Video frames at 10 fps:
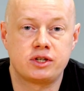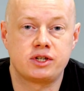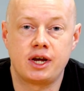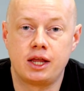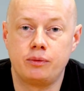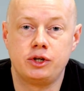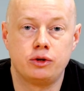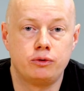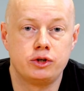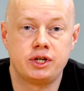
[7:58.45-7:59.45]
to say that we
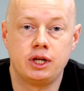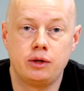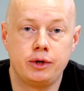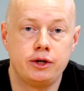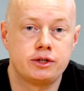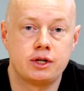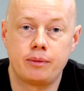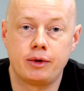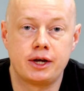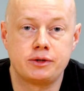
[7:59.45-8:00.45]
should routinely be using
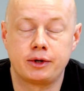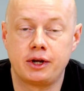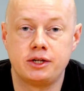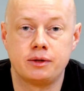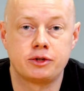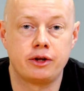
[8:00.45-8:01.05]
nebulized magnesium